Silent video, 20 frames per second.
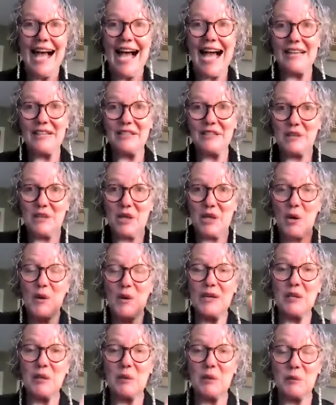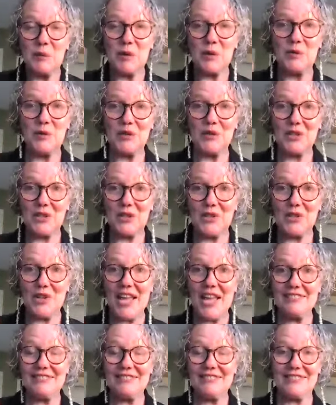I go in and work with
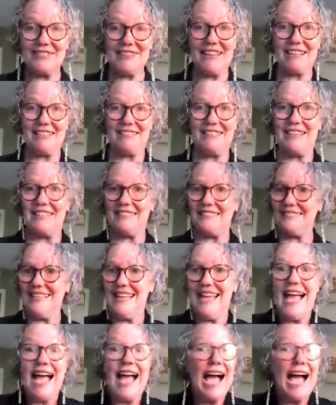clients like this.